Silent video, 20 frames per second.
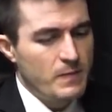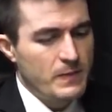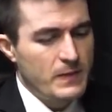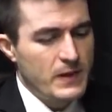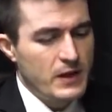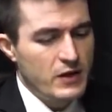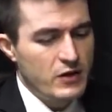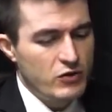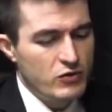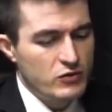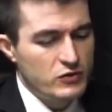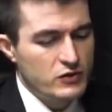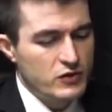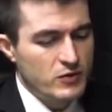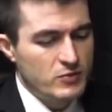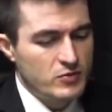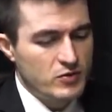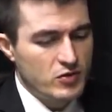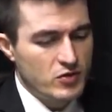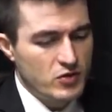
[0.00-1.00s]
to use
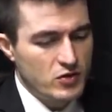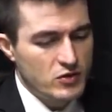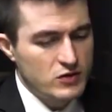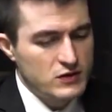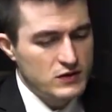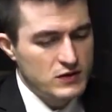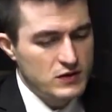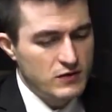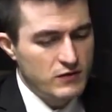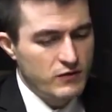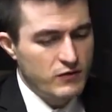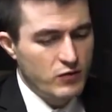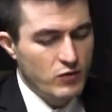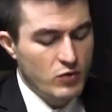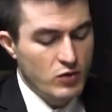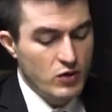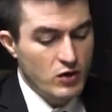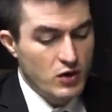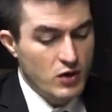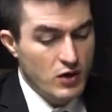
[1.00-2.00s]
cryptocurrency
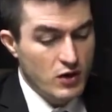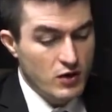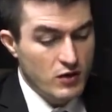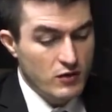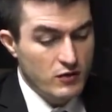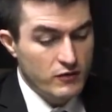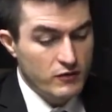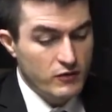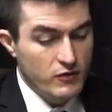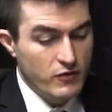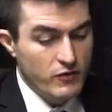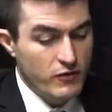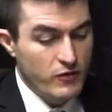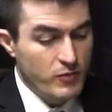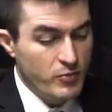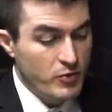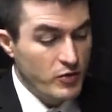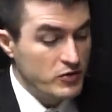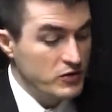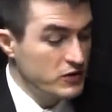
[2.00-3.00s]

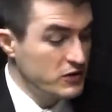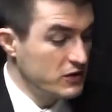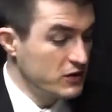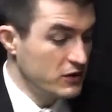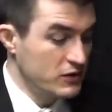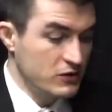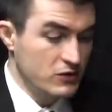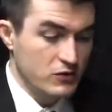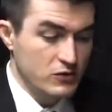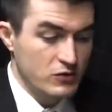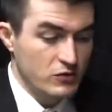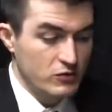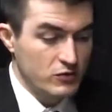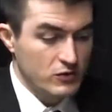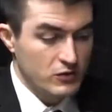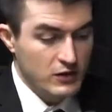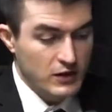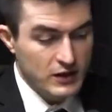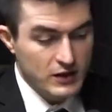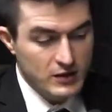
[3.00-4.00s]
for purchasing? So
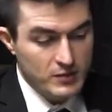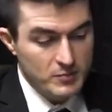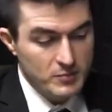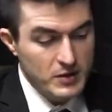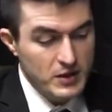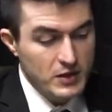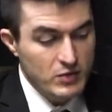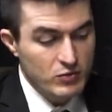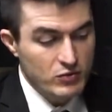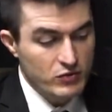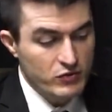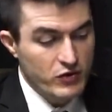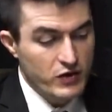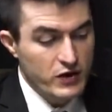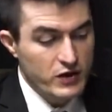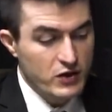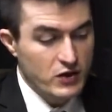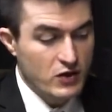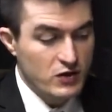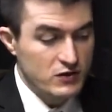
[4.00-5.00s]
doing like competing with
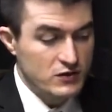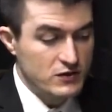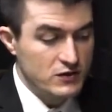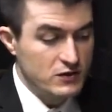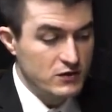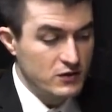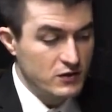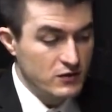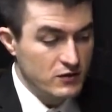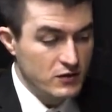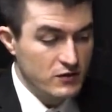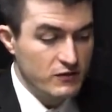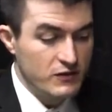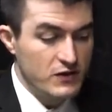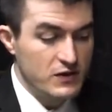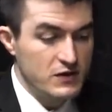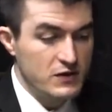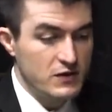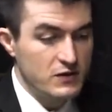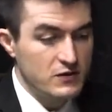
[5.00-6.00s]
credit cards and
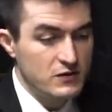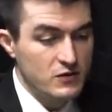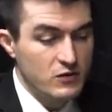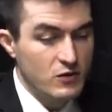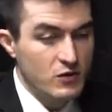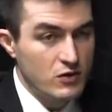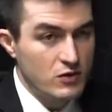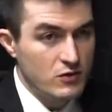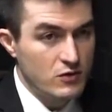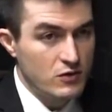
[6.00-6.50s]
Visa and so on.